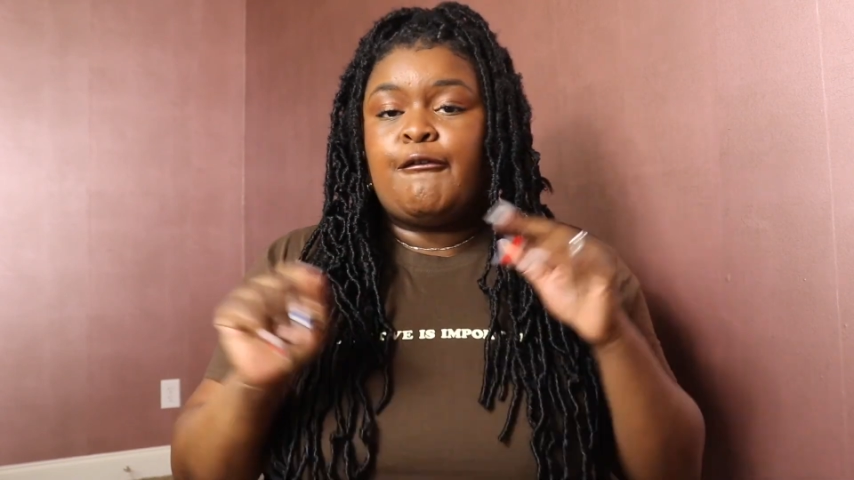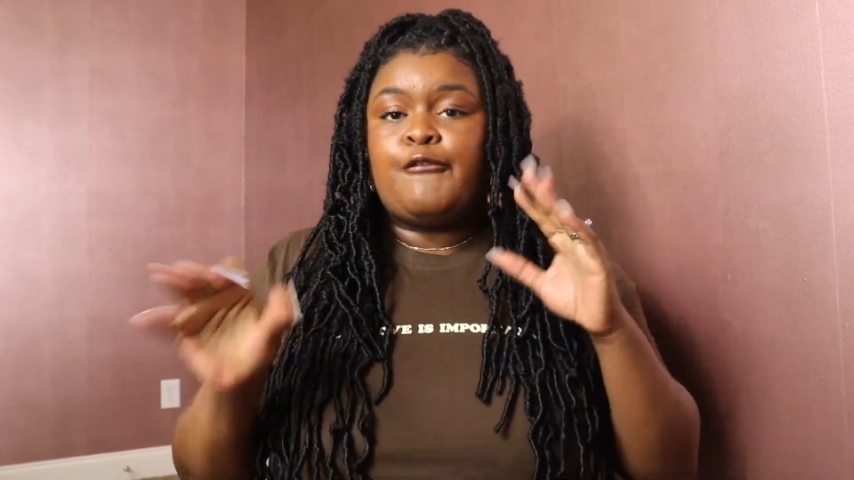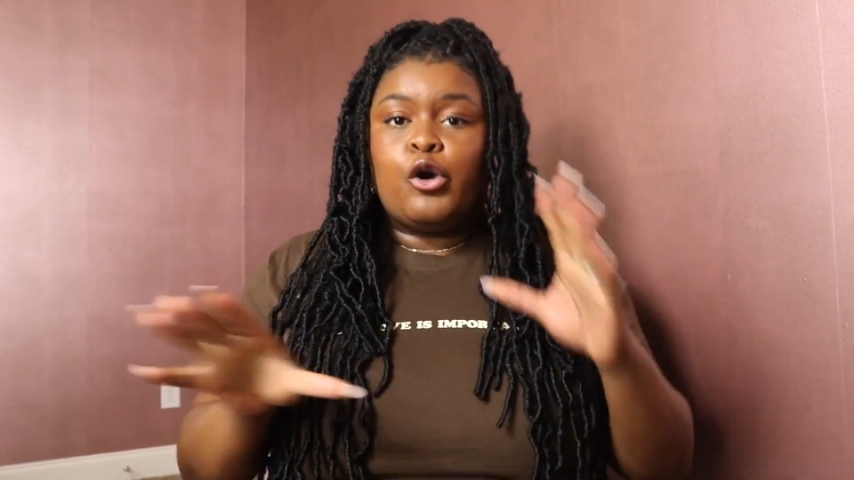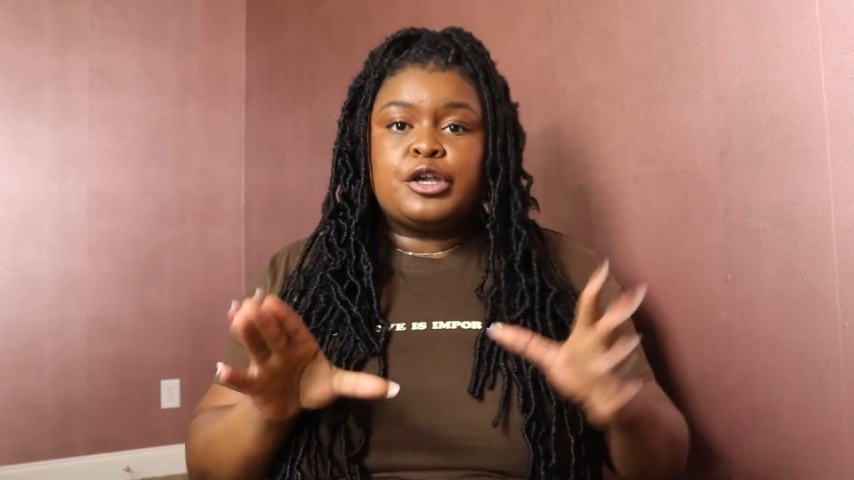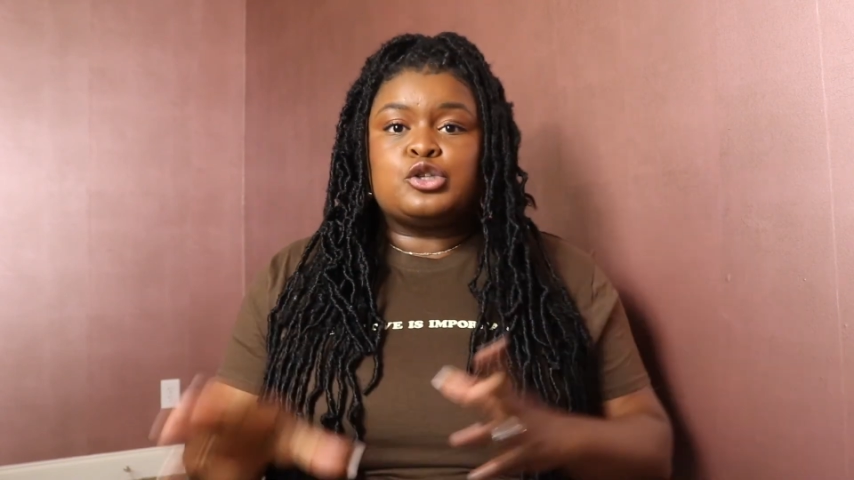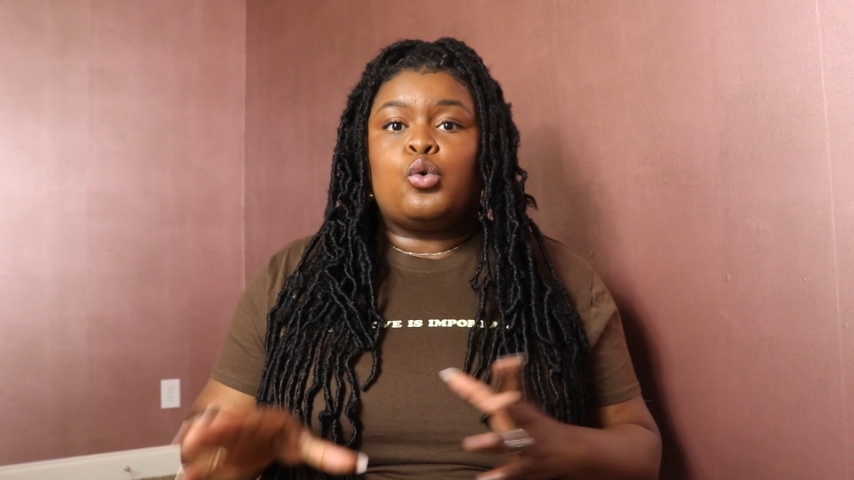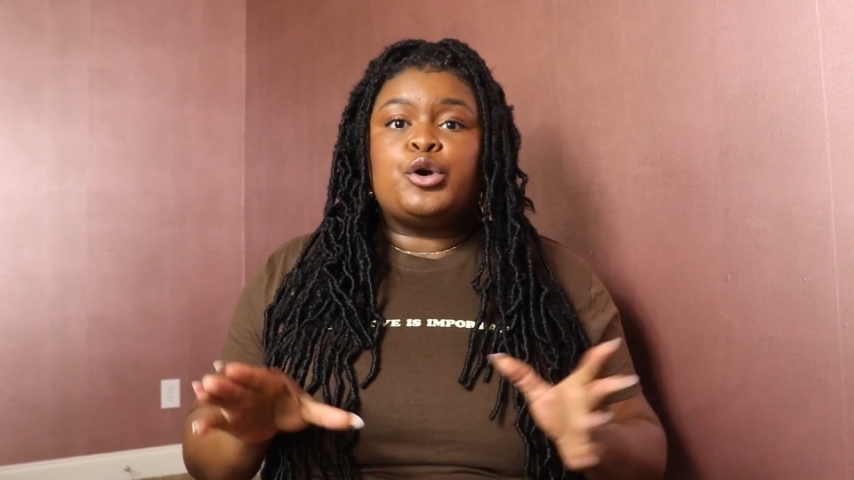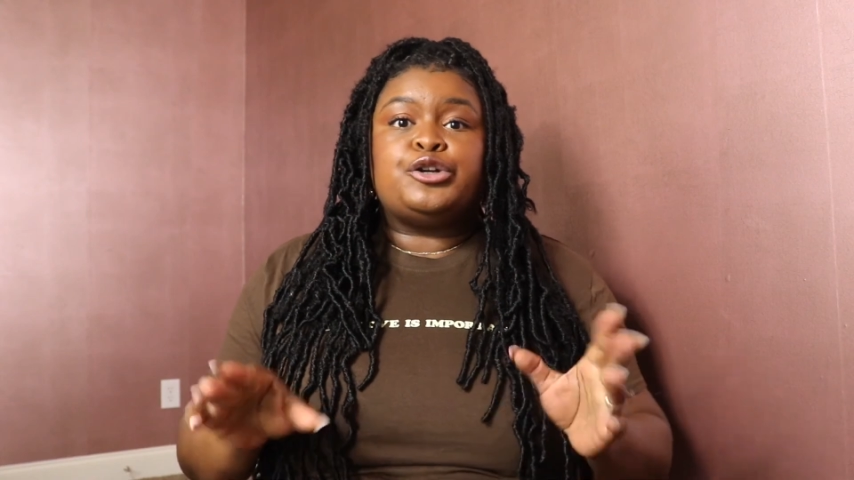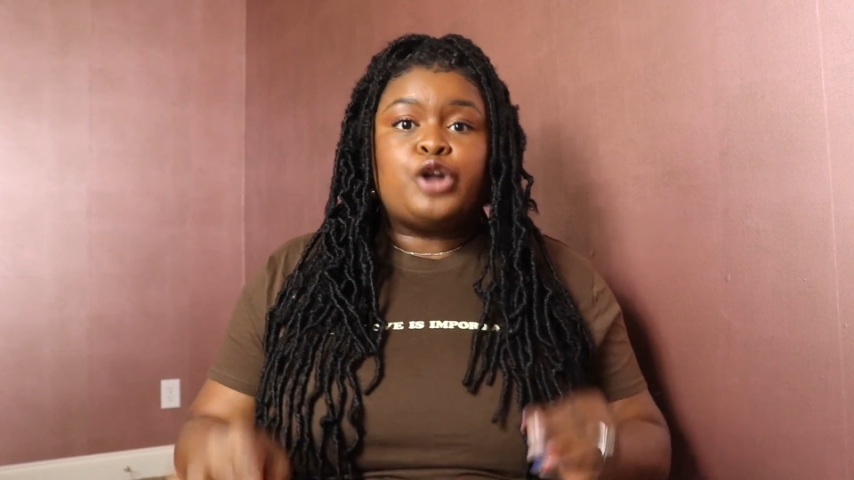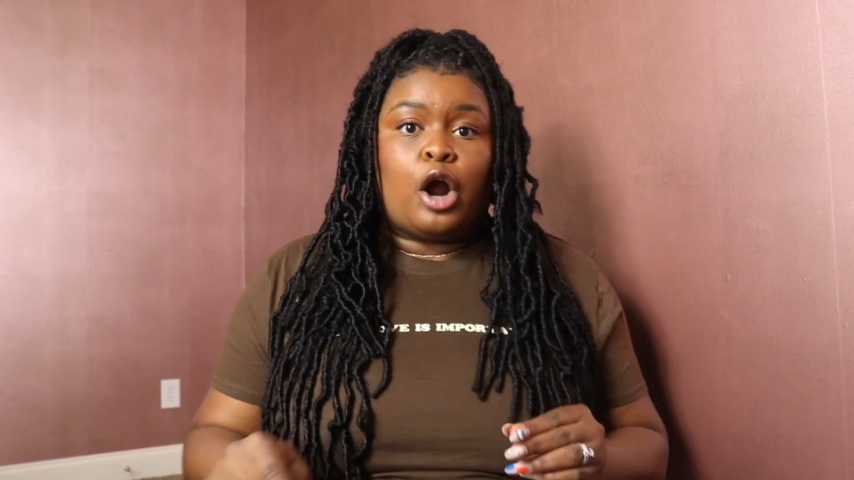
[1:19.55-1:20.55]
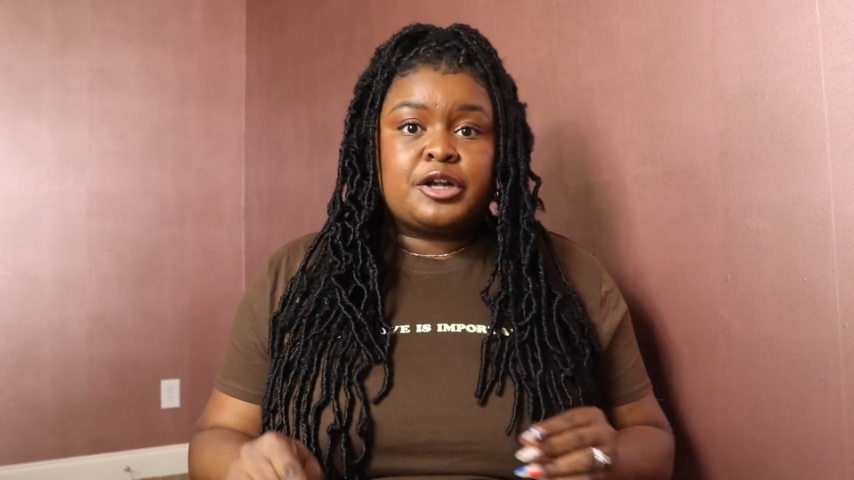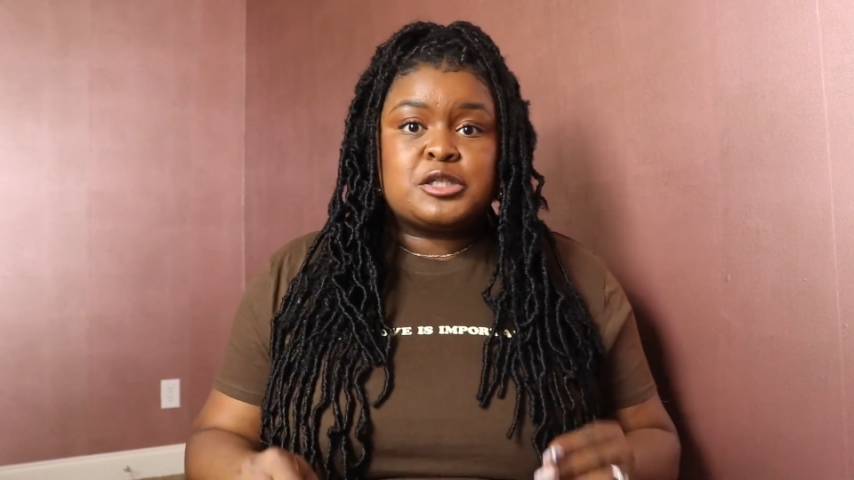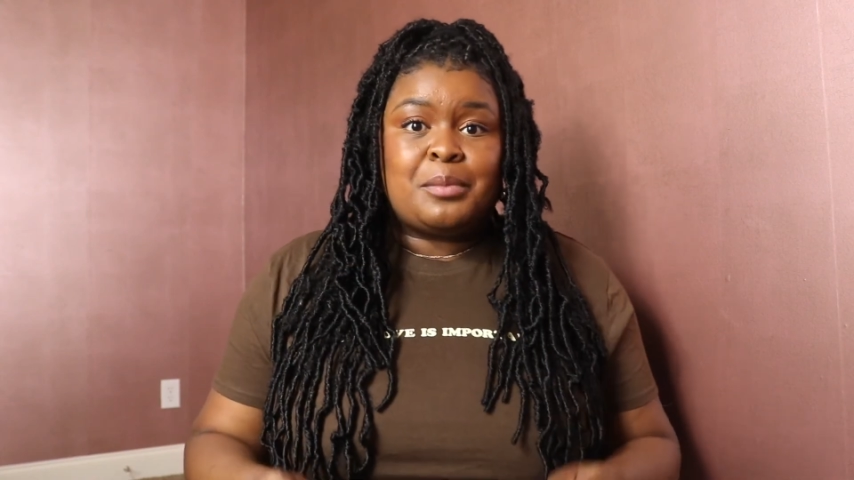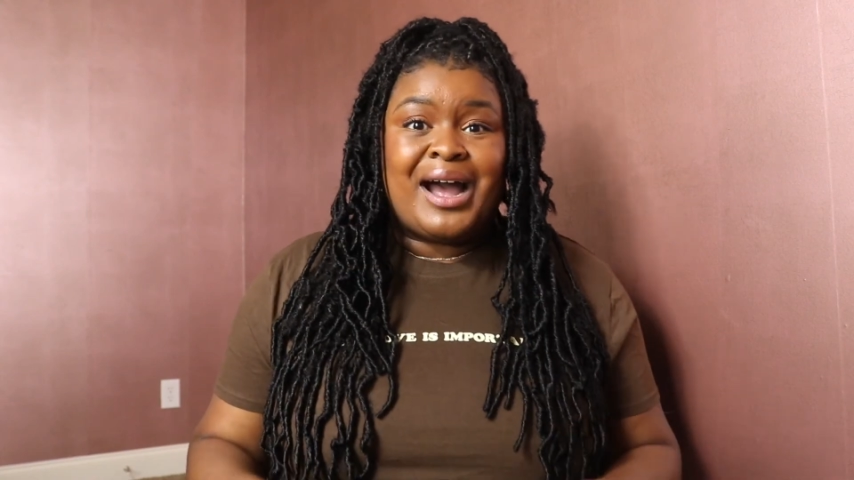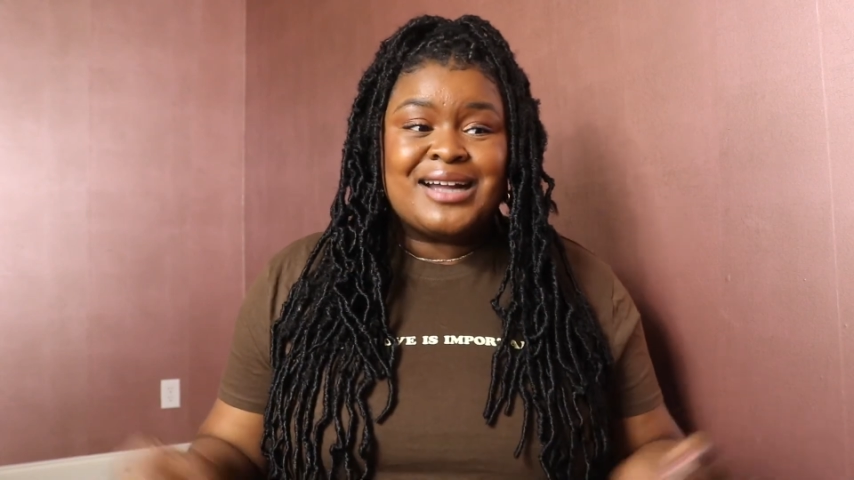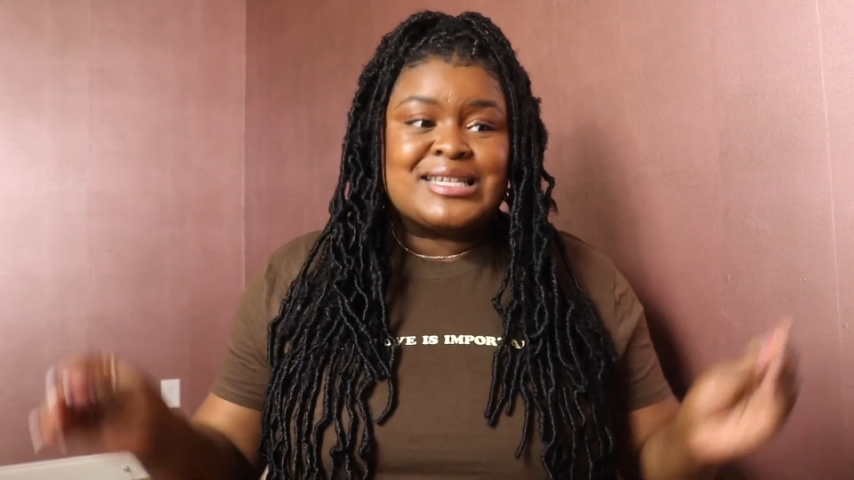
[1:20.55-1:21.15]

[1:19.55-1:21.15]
focus on dark spots,